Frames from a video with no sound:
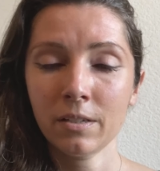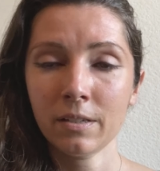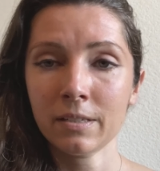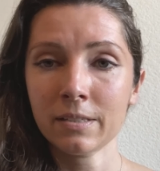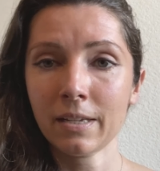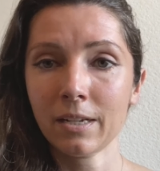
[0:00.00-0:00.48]

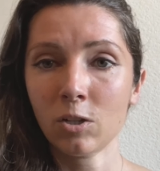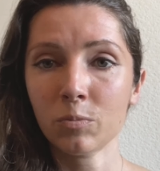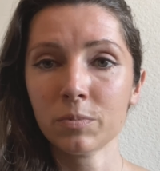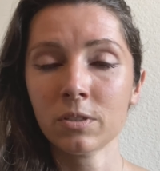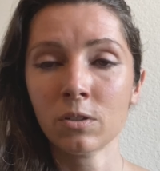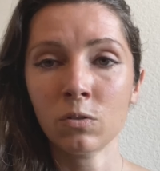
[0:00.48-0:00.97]
as that
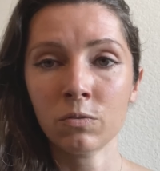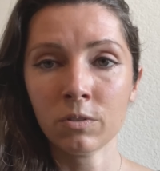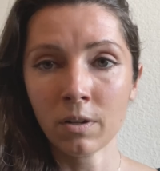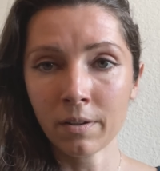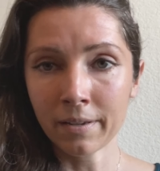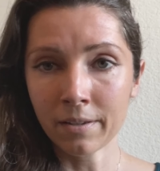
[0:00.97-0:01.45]
helps the
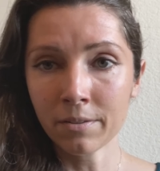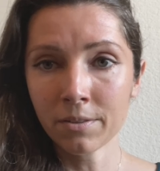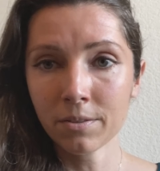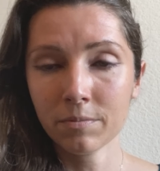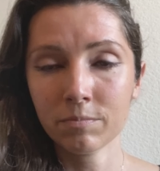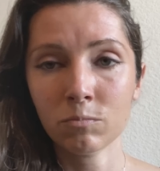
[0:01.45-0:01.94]
overall
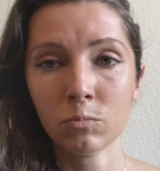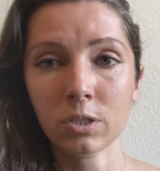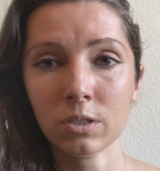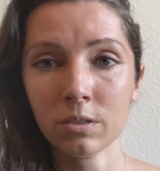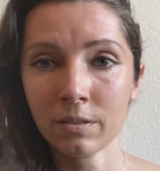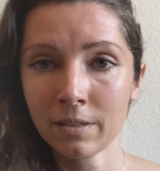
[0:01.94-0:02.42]
health,
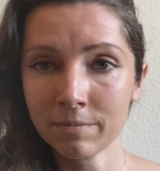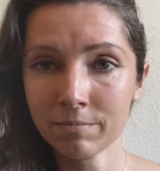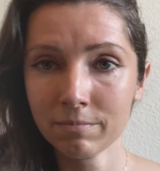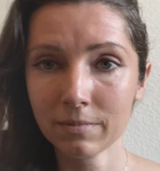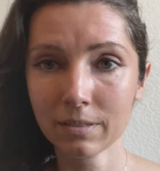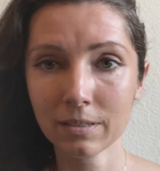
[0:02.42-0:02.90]
which then